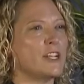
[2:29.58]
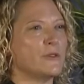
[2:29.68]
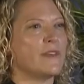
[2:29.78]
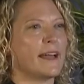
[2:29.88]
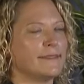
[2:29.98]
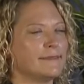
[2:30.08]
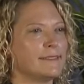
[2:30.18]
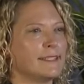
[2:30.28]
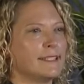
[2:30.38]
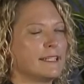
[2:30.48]
knew then
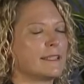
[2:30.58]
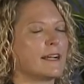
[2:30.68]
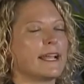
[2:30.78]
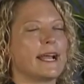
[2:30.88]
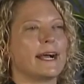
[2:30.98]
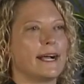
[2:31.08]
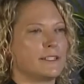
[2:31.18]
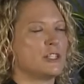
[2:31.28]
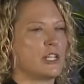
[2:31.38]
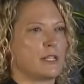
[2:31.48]
that I had
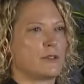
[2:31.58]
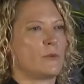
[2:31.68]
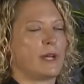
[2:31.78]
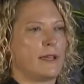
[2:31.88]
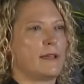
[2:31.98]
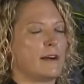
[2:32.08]
to change the way